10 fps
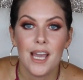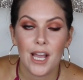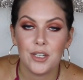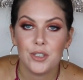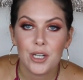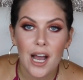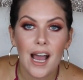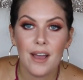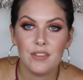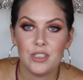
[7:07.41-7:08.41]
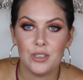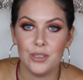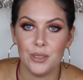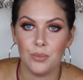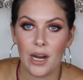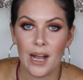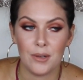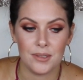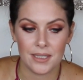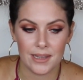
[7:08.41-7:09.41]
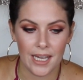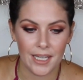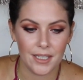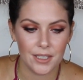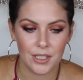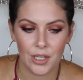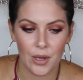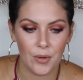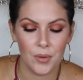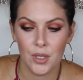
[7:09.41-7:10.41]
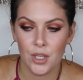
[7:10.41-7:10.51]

and you're not having to do your brows like, you know,